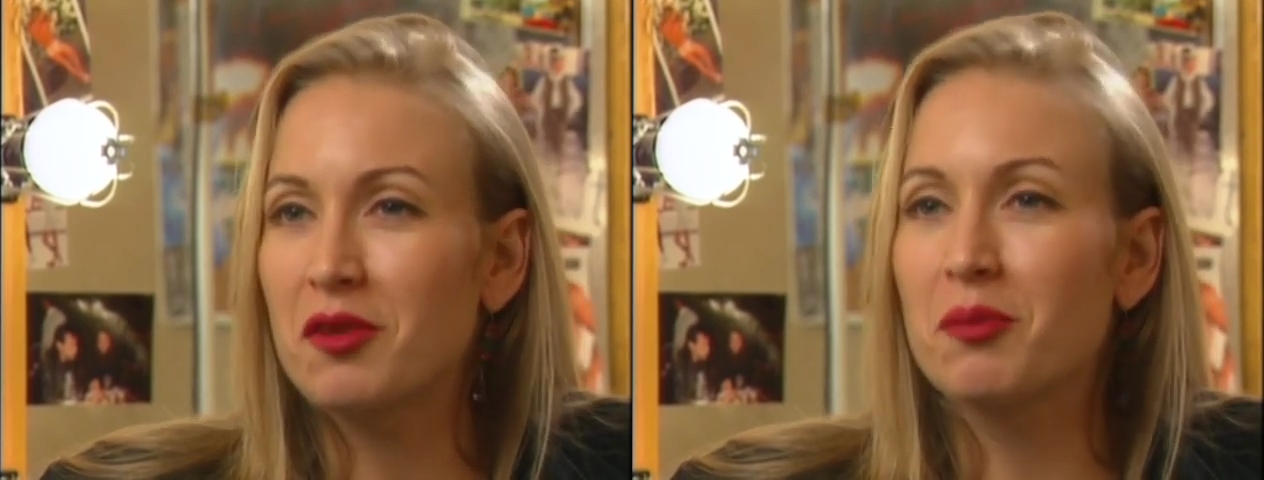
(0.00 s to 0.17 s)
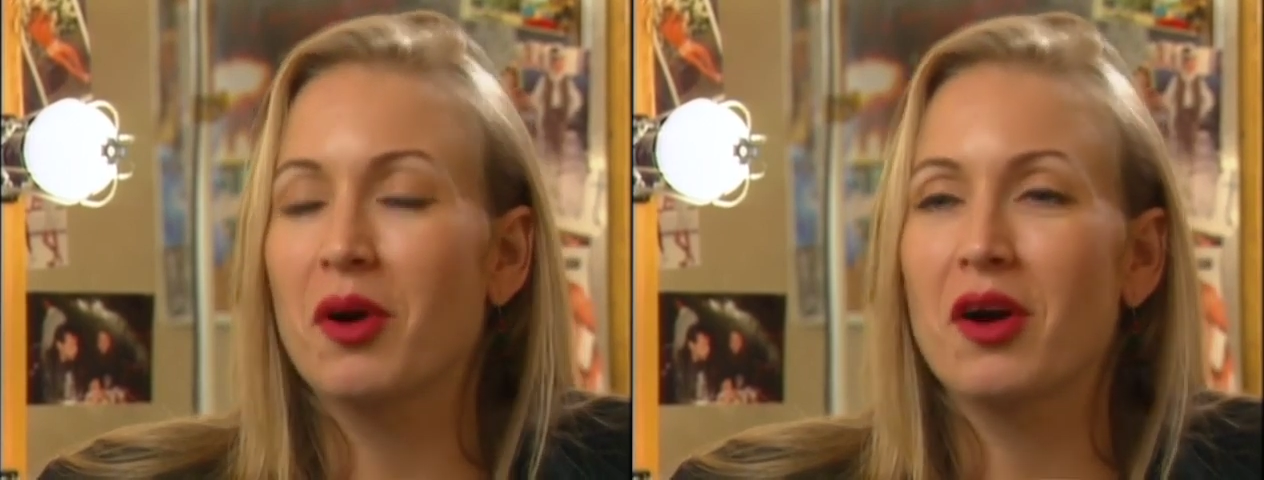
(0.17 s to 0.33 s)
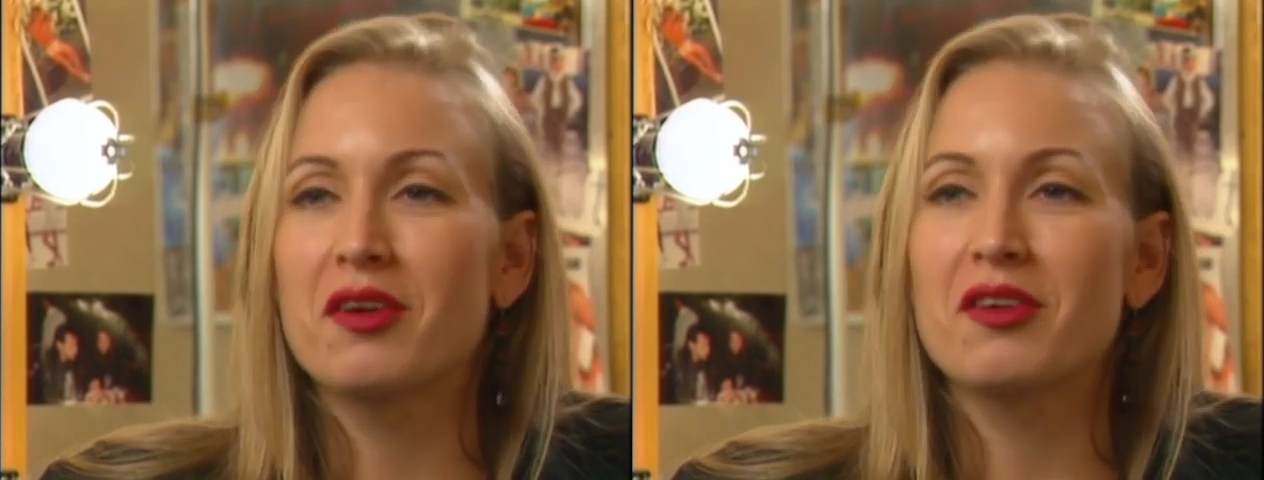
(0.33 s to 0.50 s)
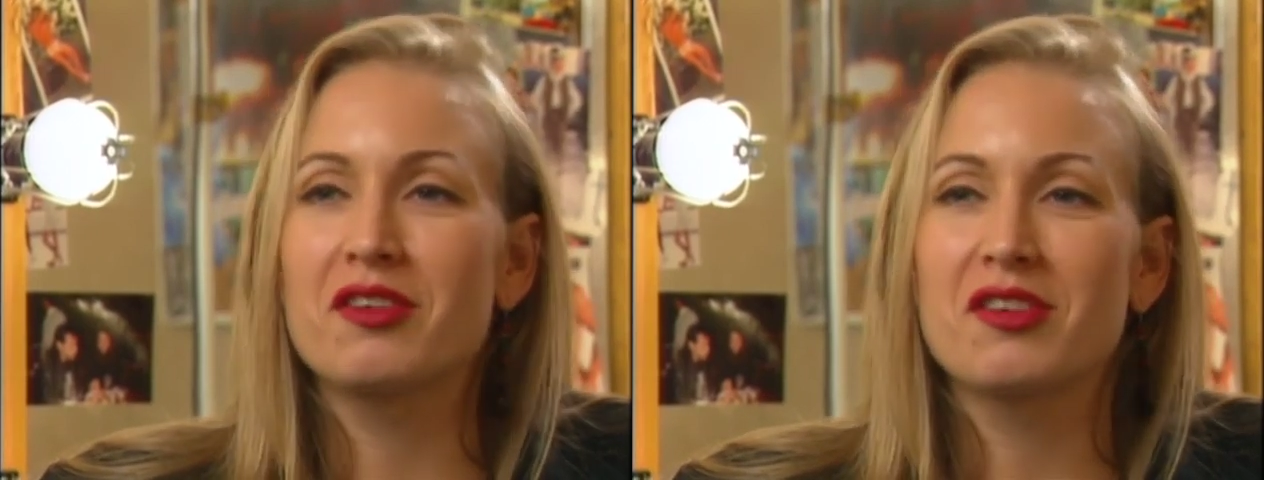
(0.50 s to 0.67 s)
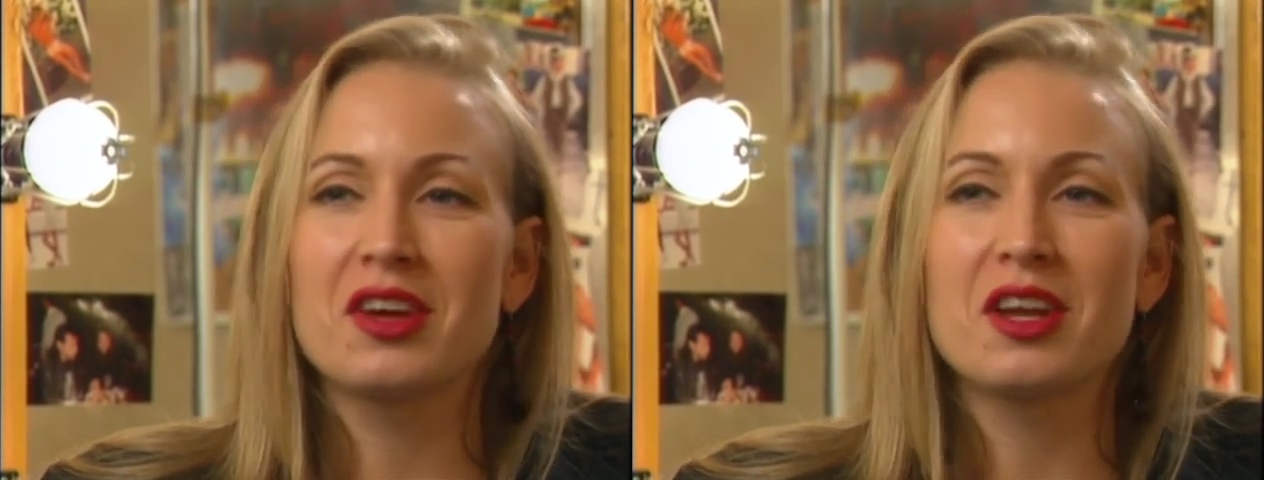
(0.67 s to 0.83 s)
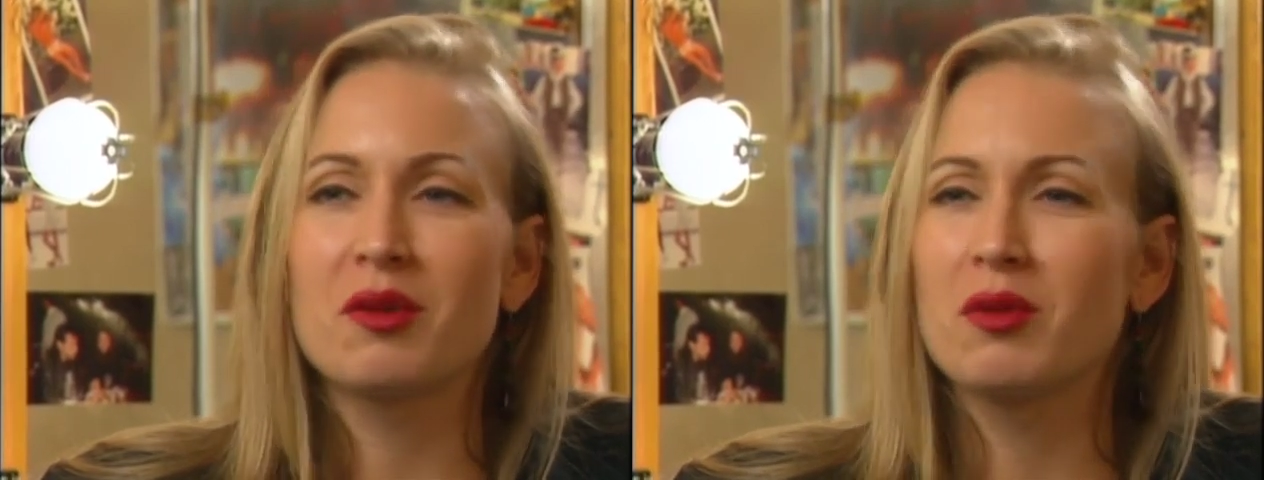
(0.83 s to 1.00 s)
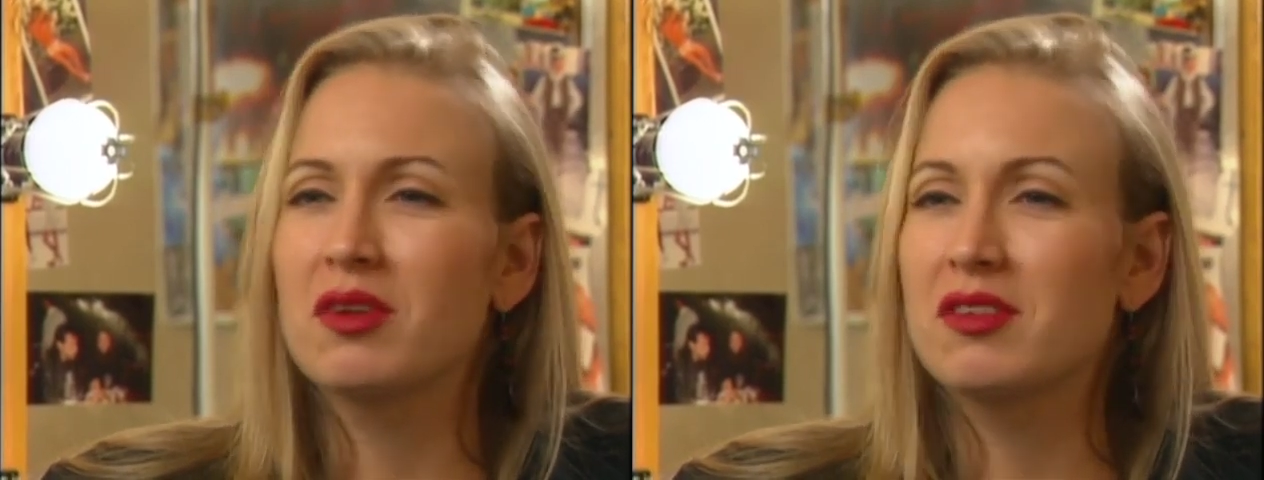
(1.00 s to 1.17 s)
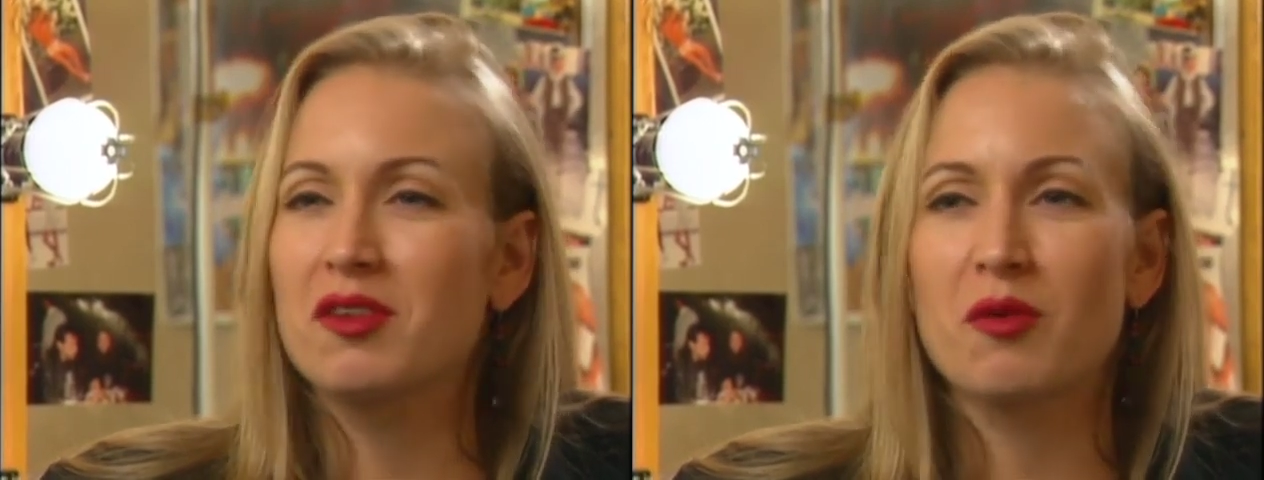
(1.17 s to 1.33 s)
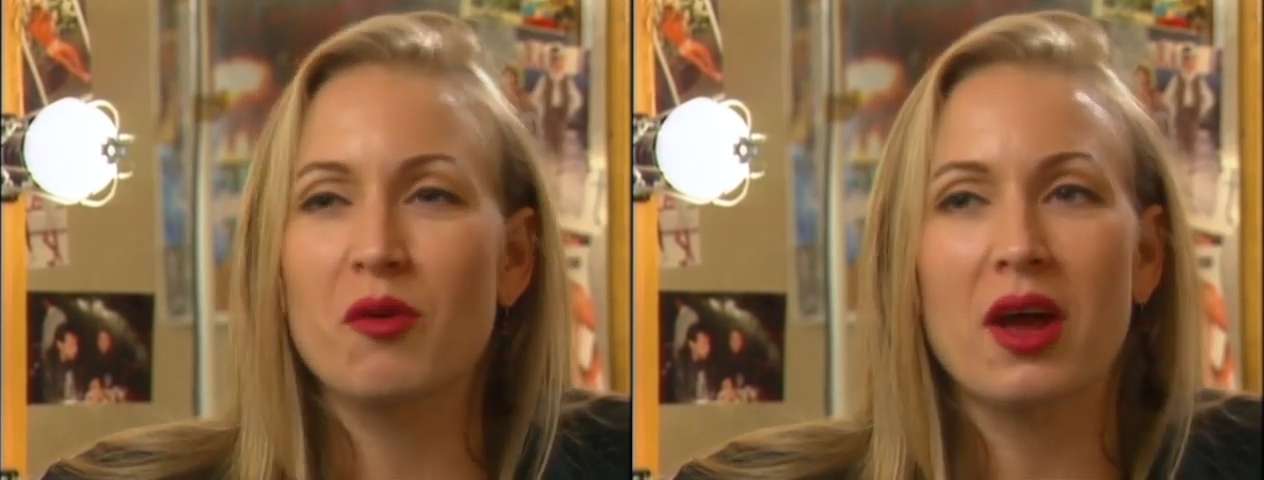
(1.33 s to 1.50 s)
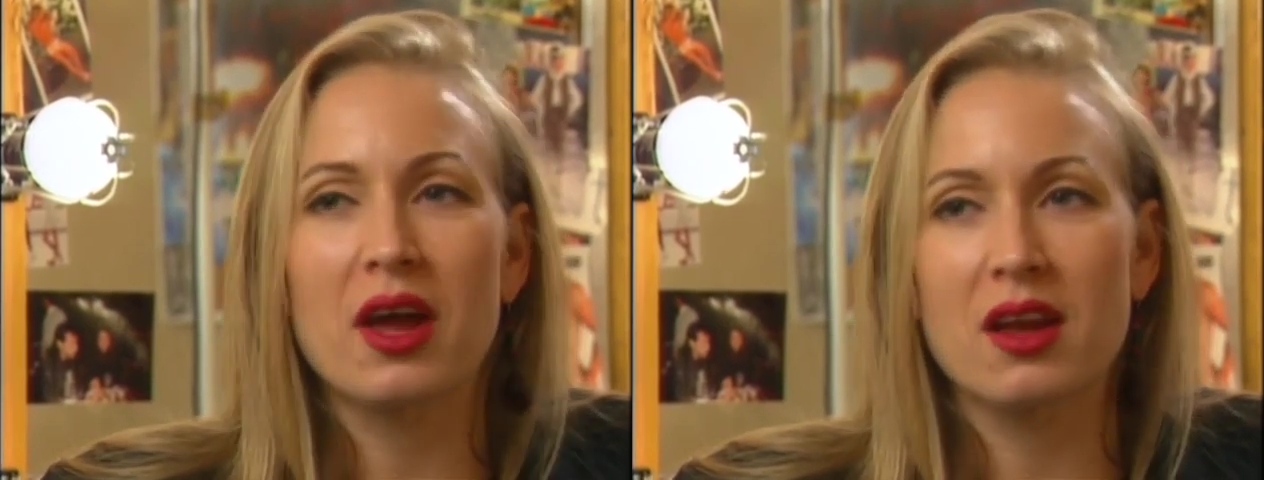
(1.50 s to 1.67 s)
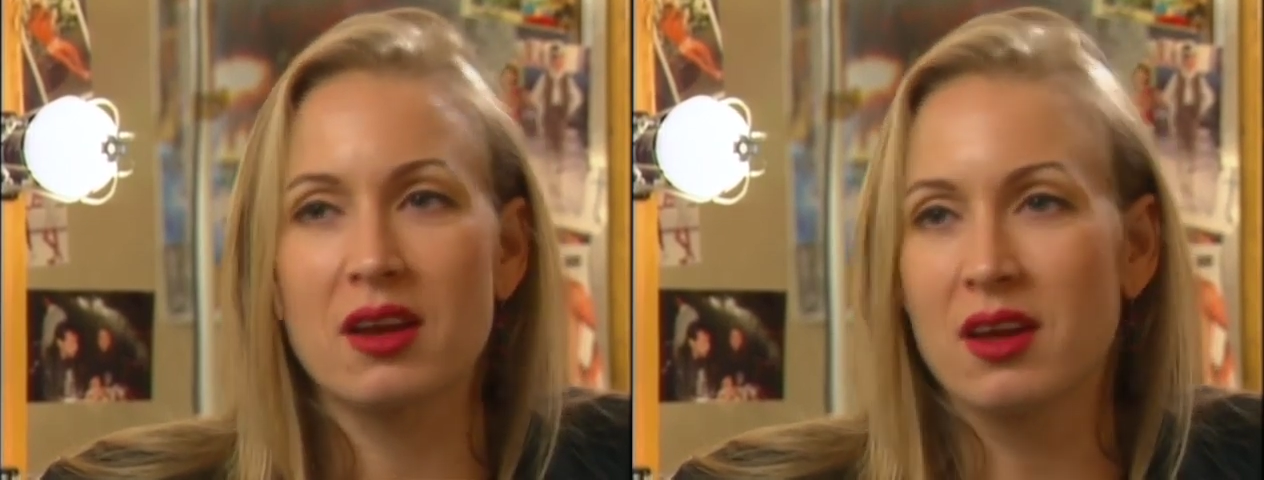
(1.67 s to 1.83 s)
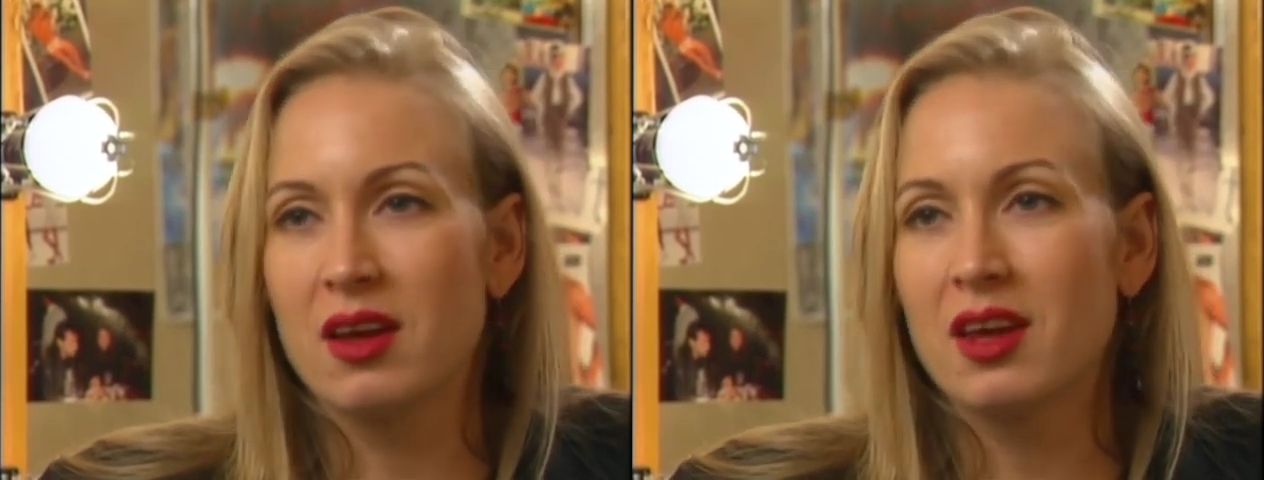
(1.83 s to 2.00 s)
who partnered Gina, was great.